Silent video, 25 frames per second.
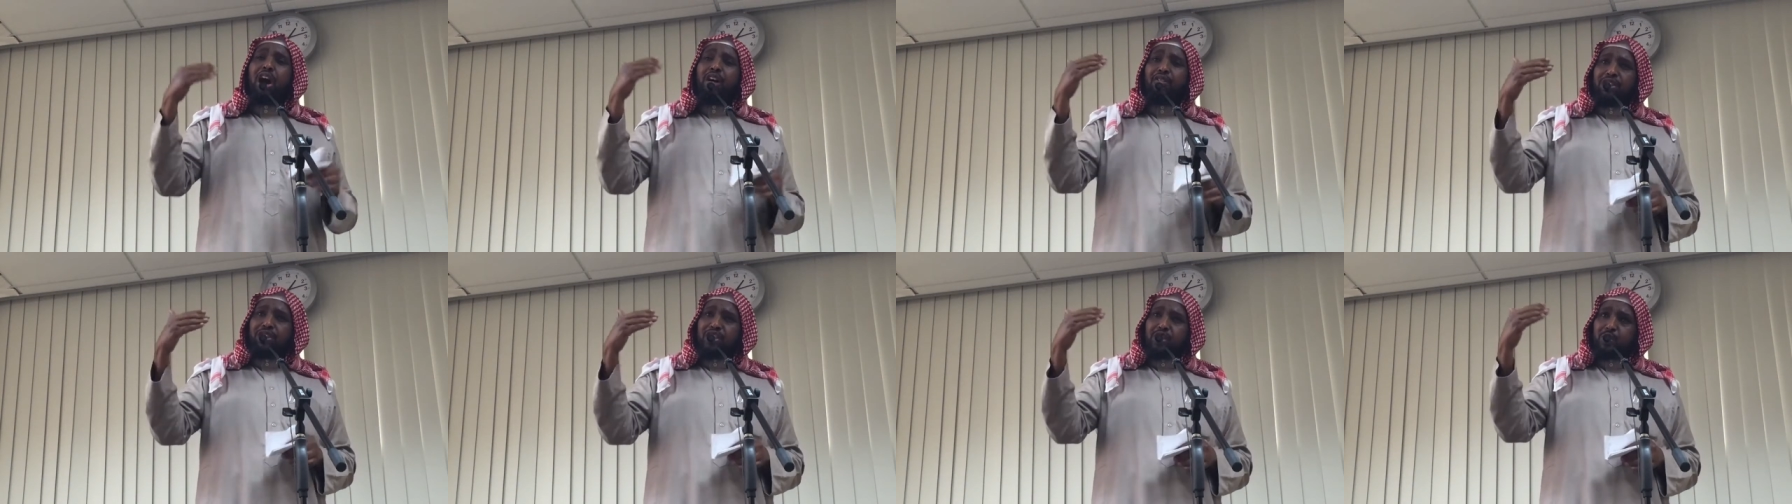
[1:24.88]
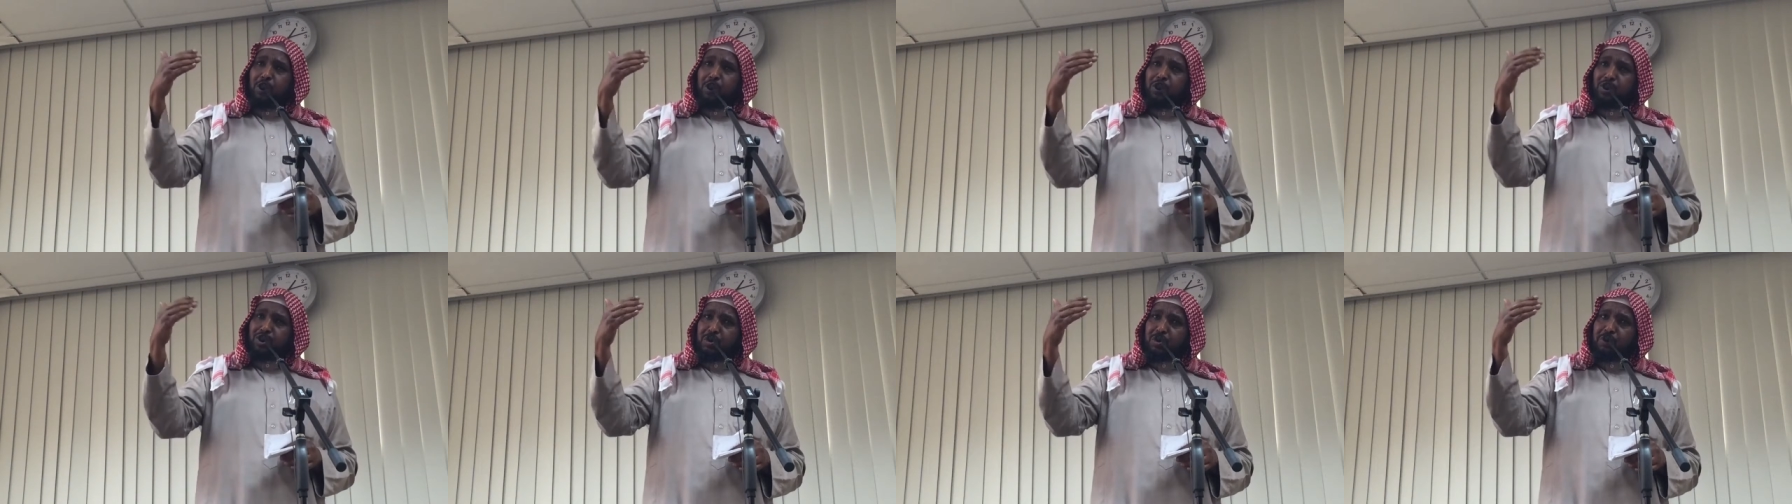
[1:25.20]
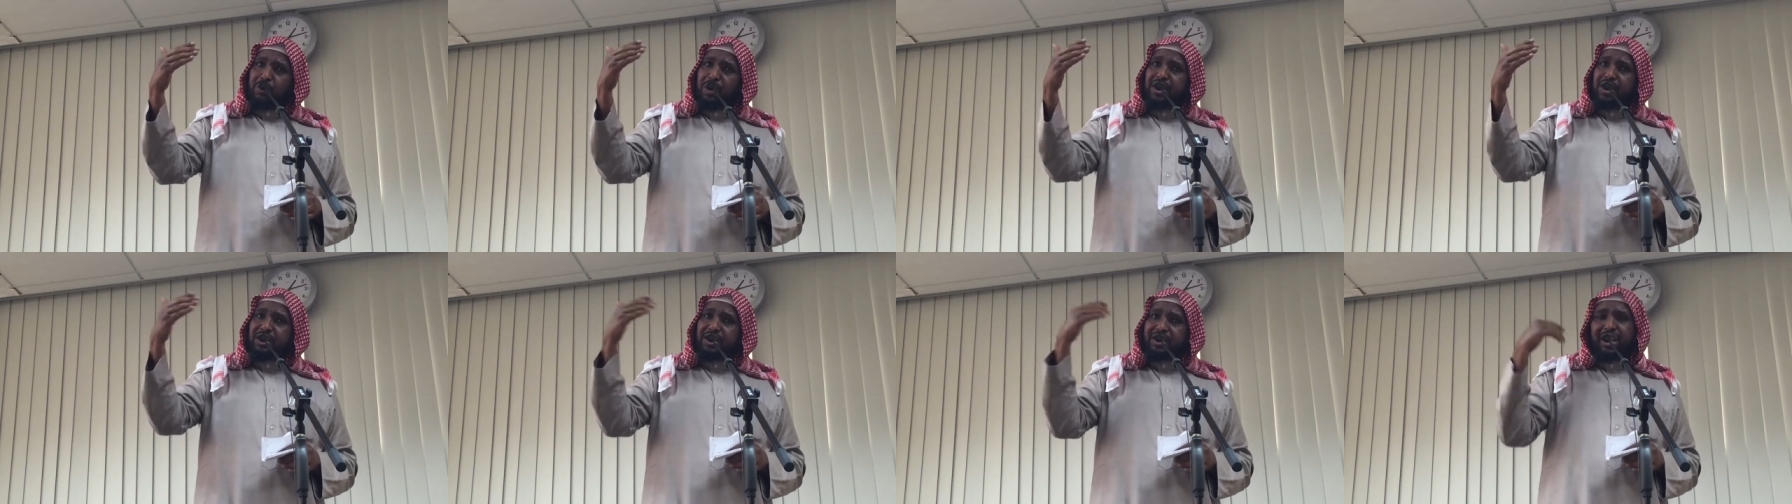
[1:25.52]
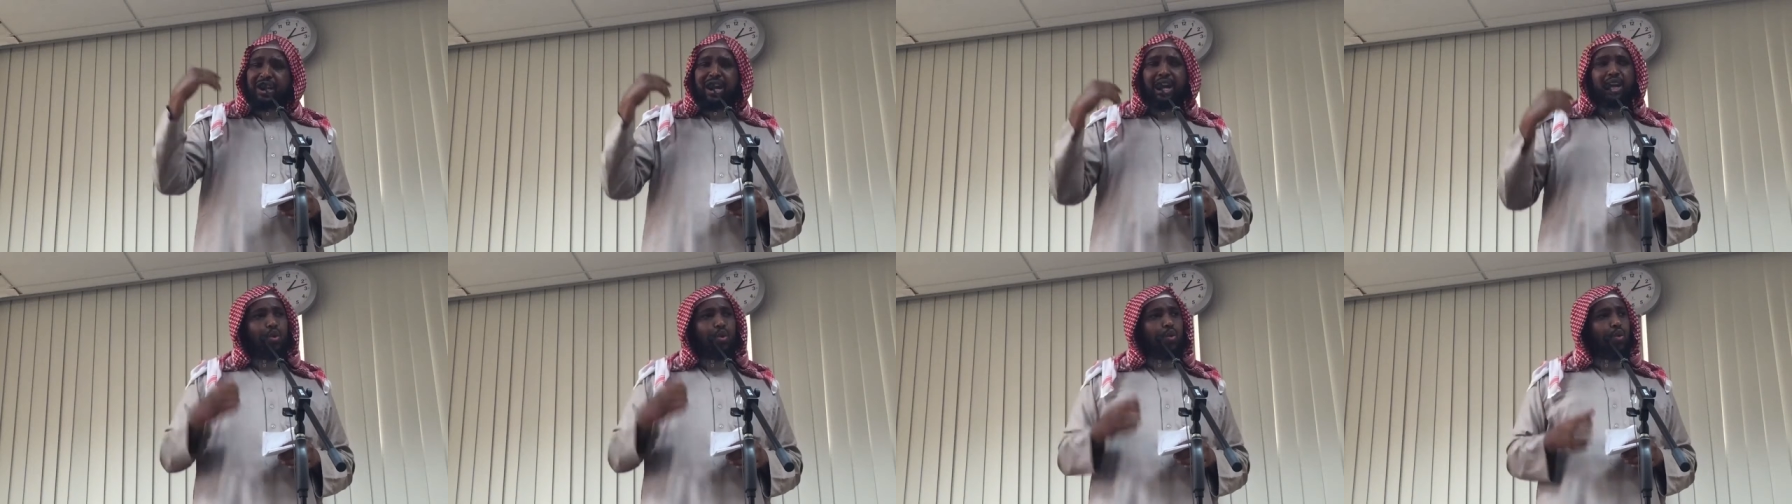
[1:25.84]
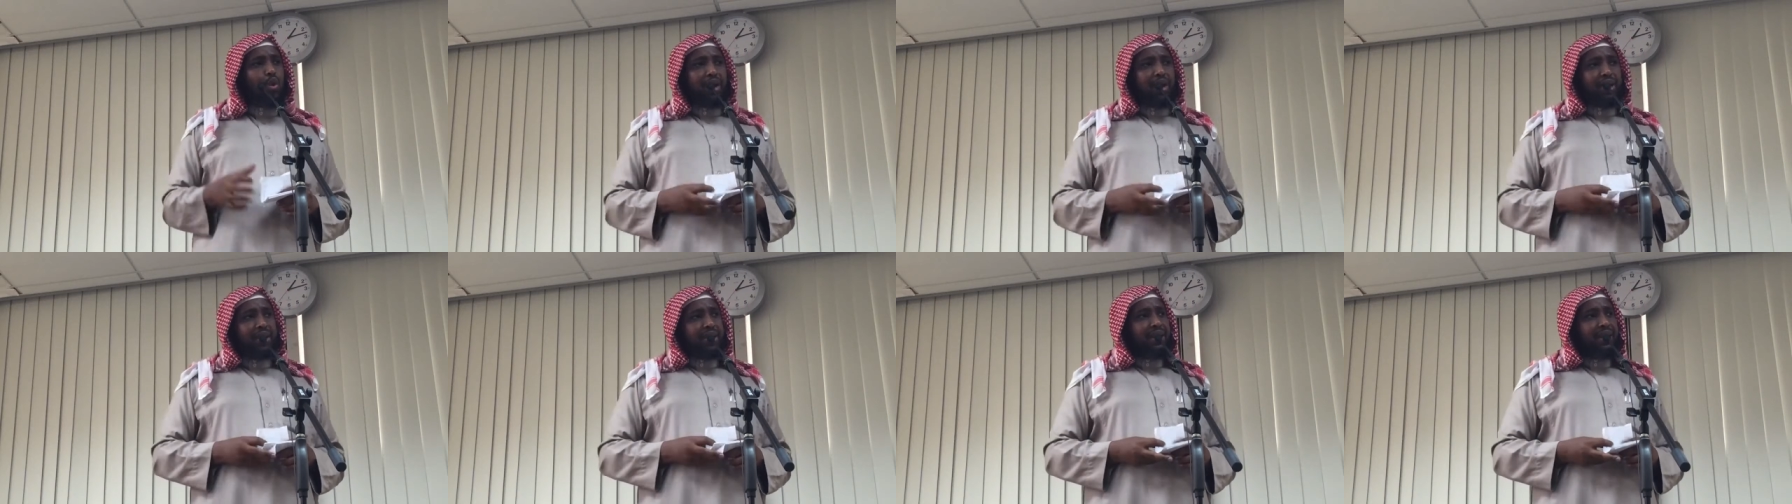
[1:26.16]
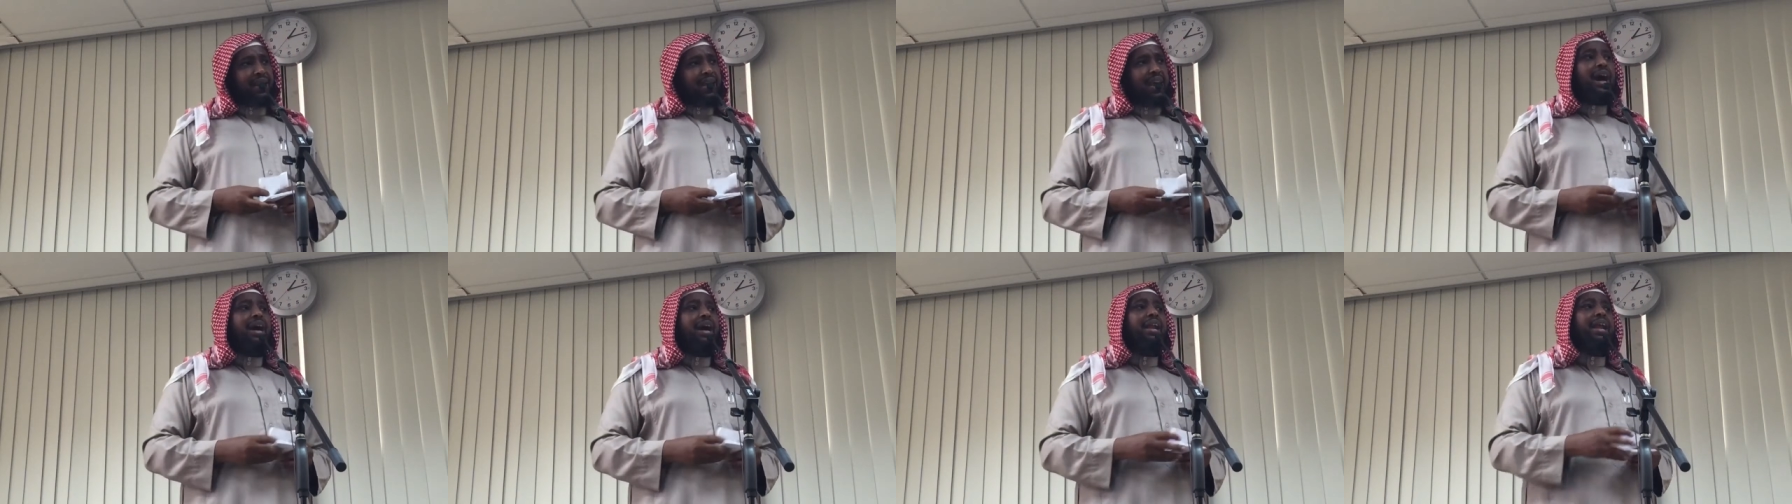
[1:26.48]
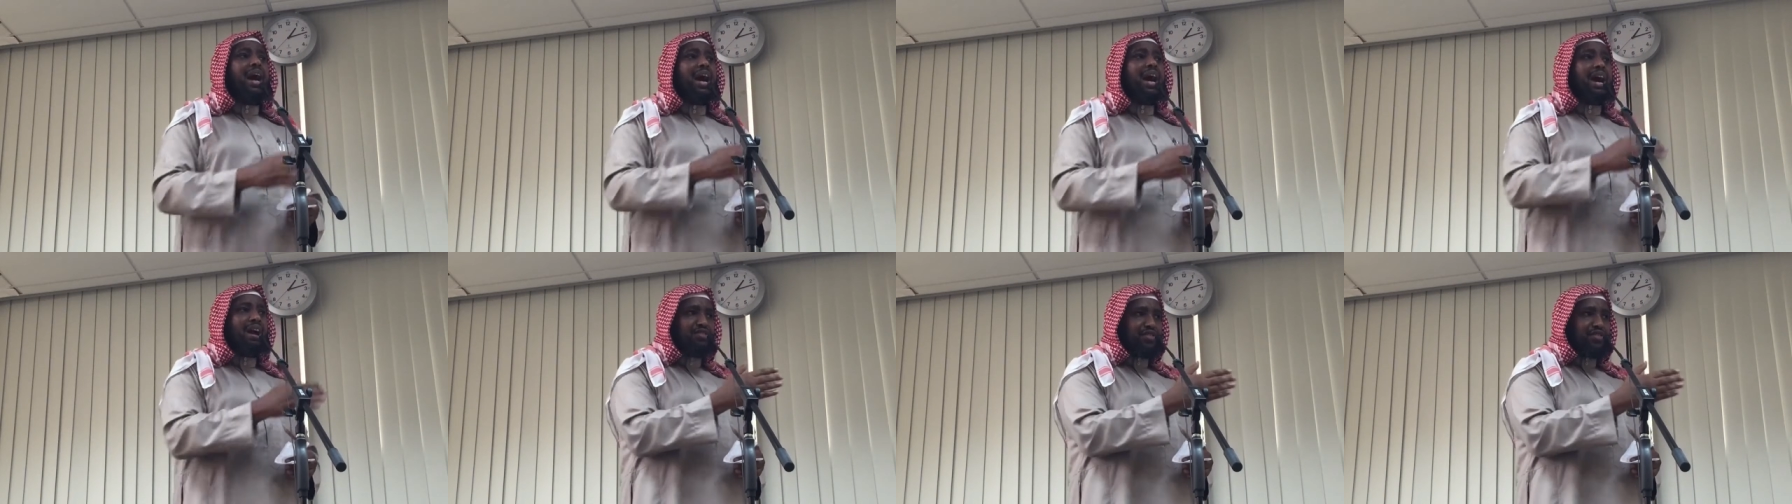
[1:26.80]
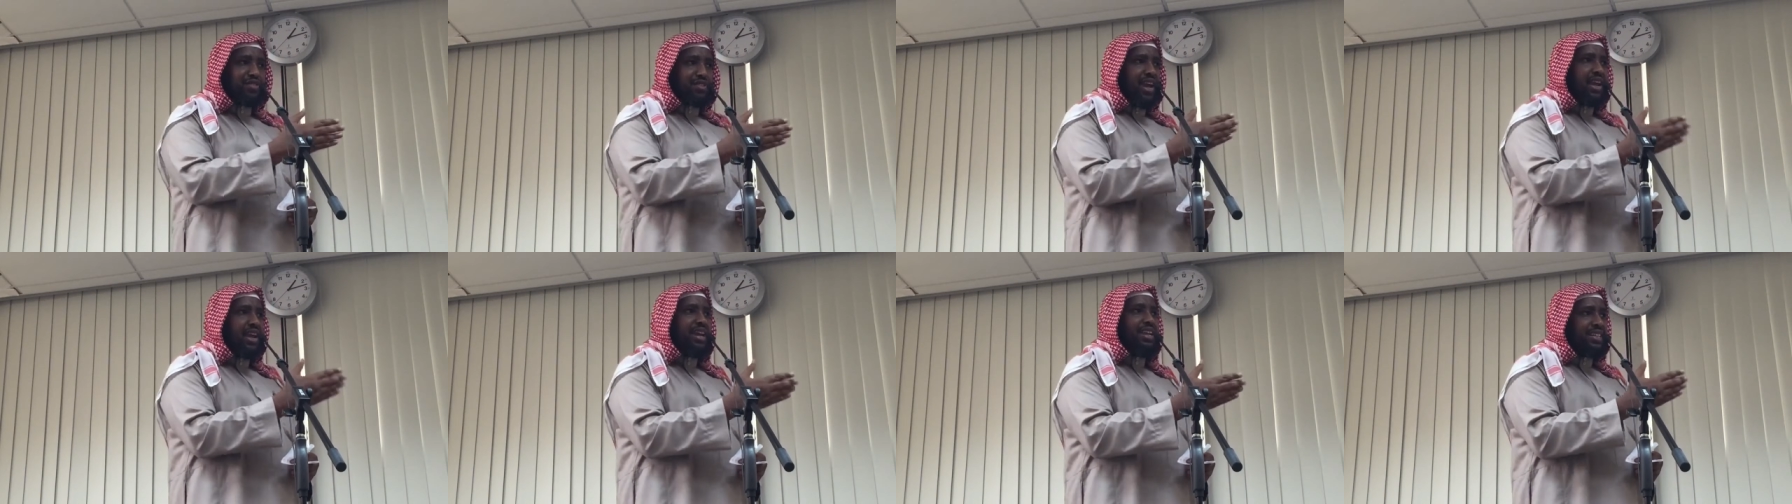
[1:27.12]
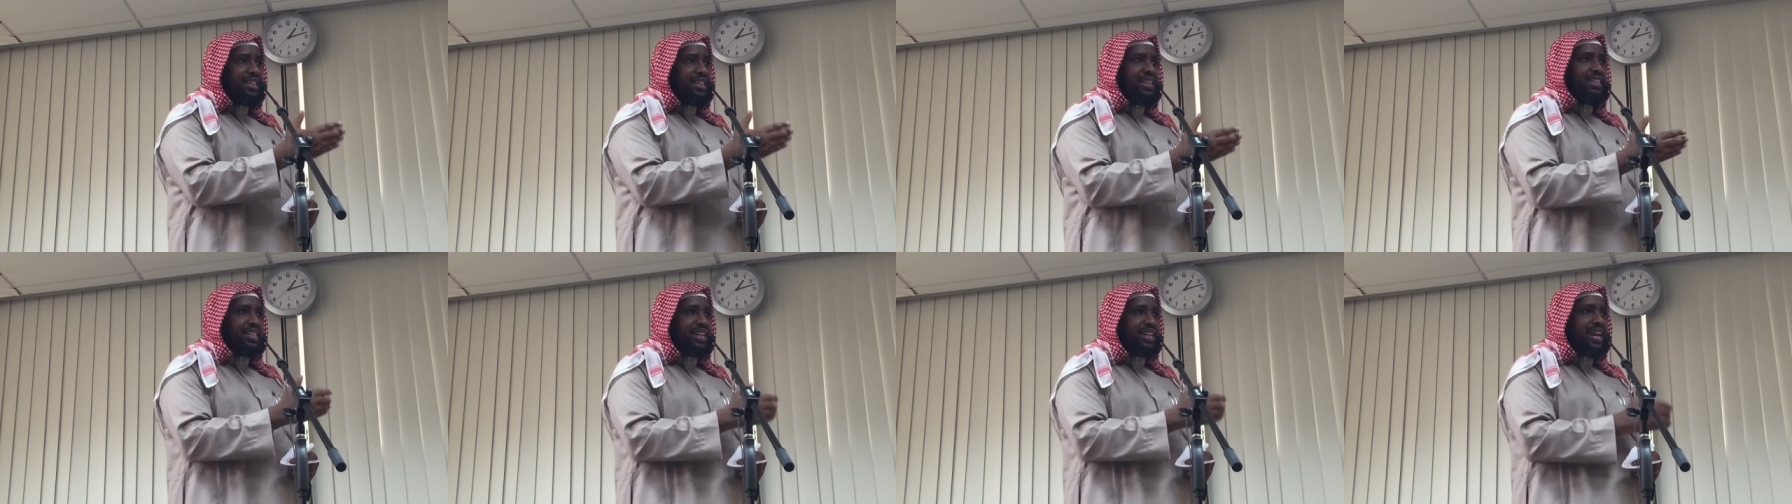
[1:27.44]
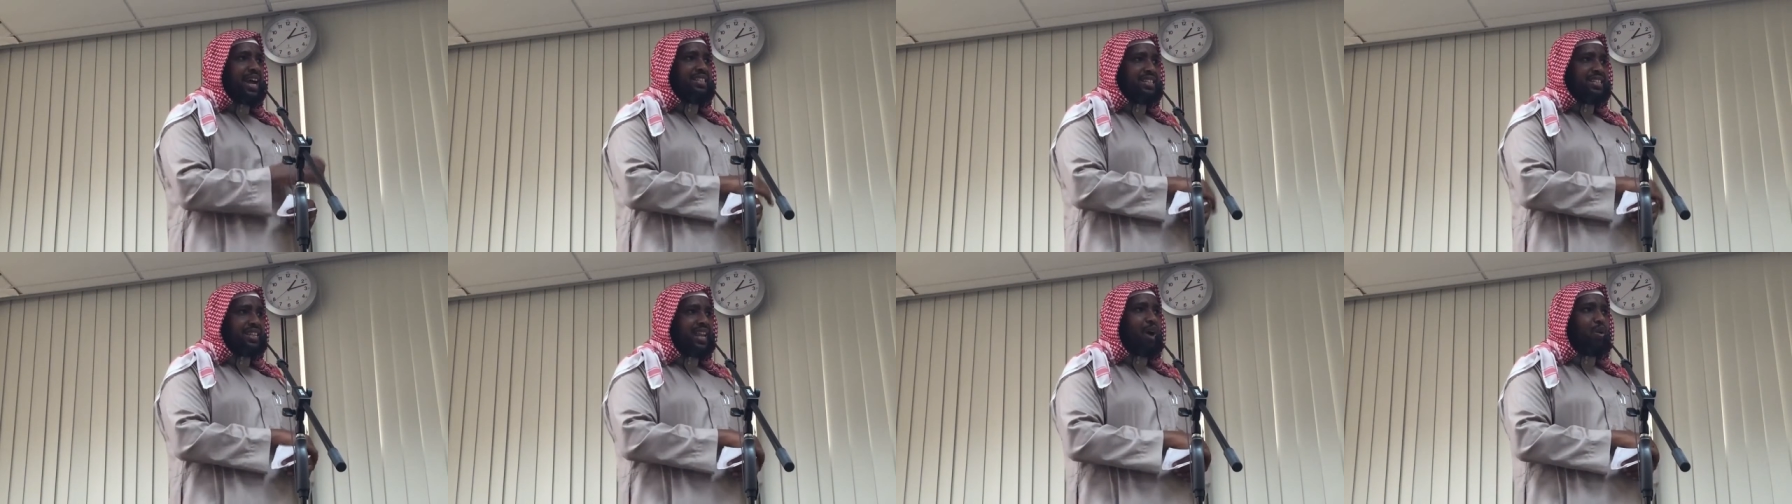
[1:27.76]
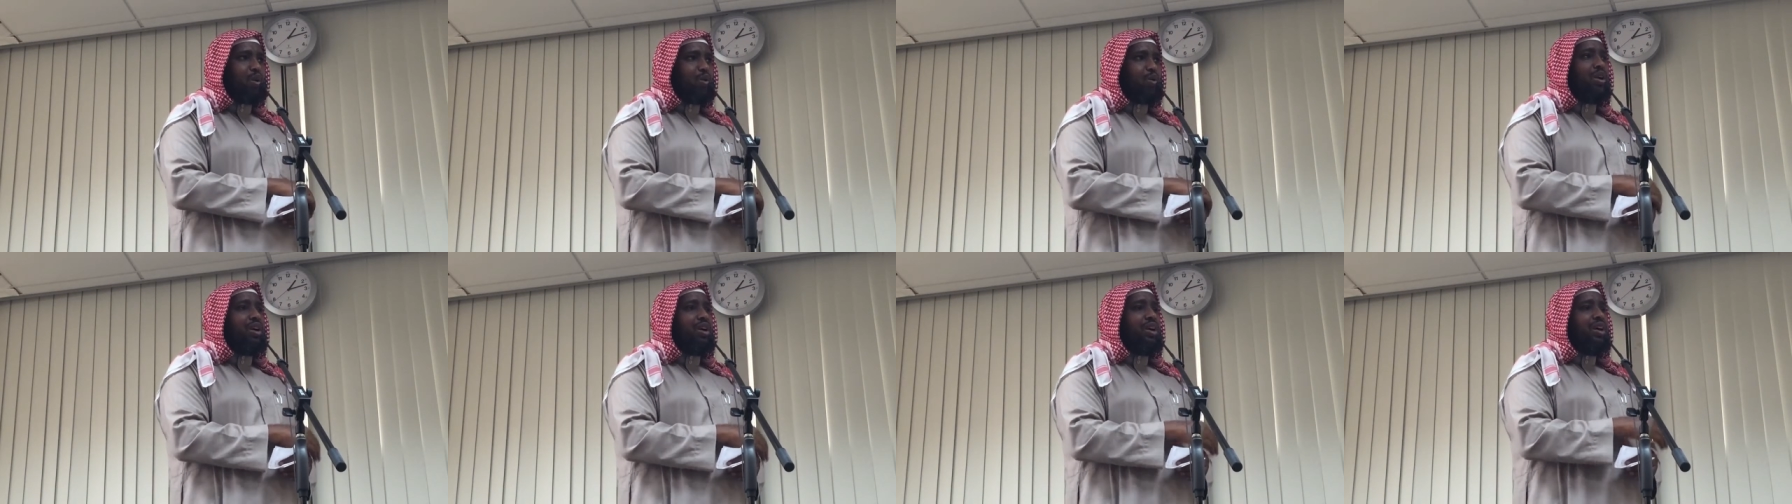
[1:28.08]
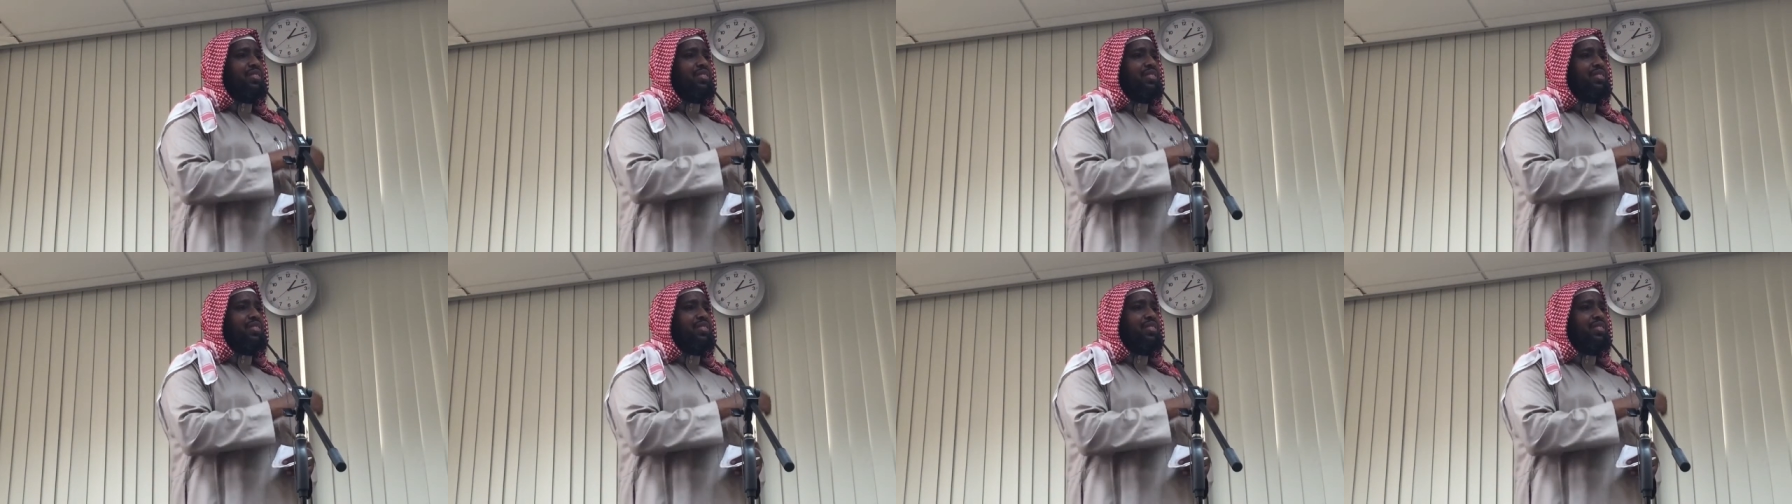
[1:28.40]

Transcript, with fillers: we have responsibility, ya And I have said just right now,